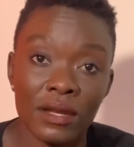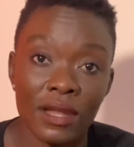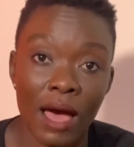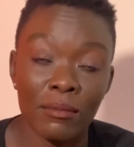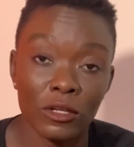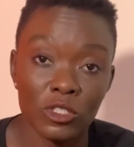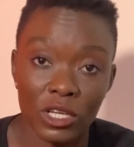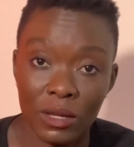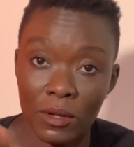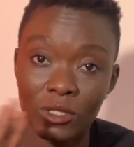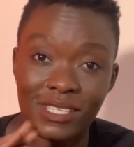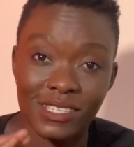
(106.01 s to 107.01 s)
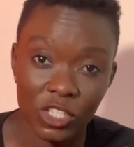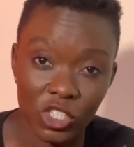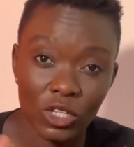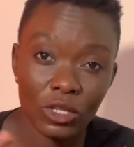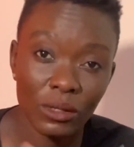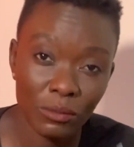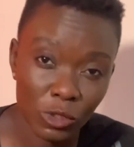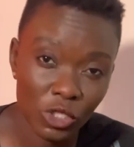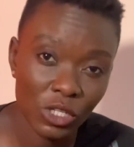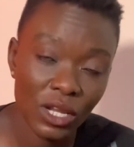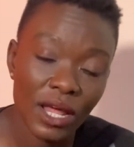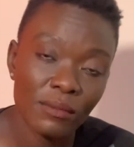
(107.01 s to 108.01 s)
I'm, not talking about a surgical
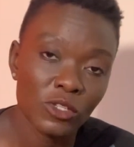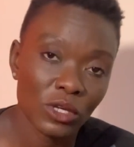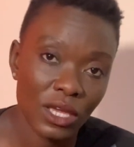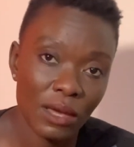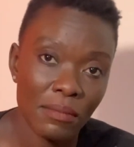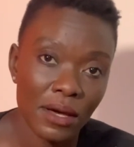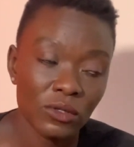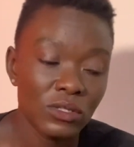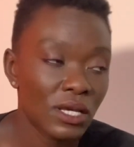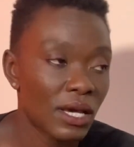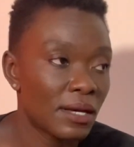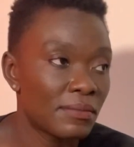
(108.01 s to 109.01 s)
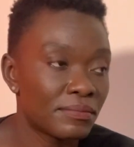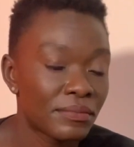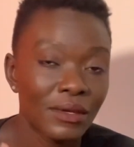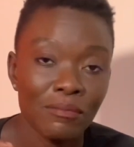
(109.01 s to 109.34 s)
abortion, I'm talking about um,